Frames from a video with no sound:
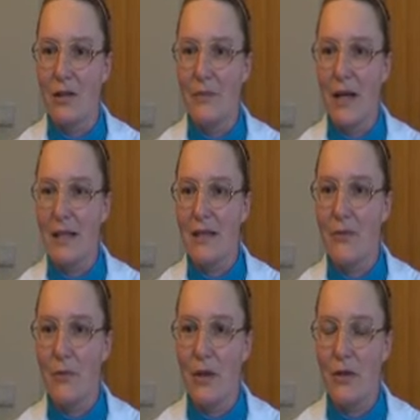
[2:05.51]
but
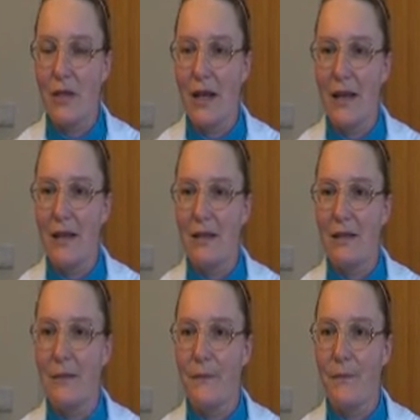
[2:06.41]
if we look at
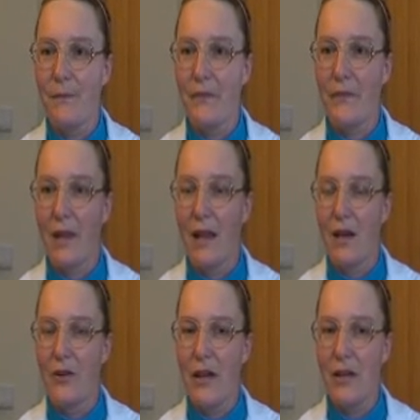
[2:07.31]
the
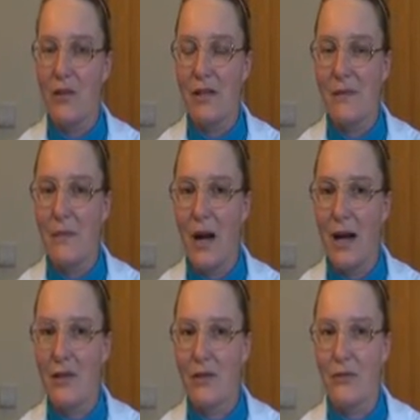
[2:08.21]
radon is
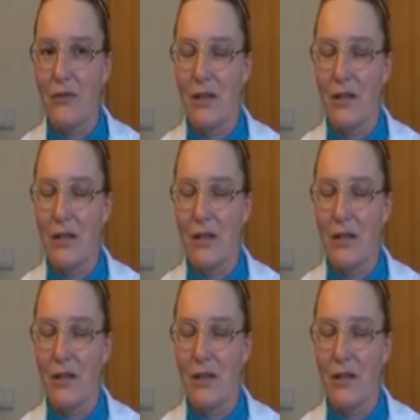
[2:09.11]
part of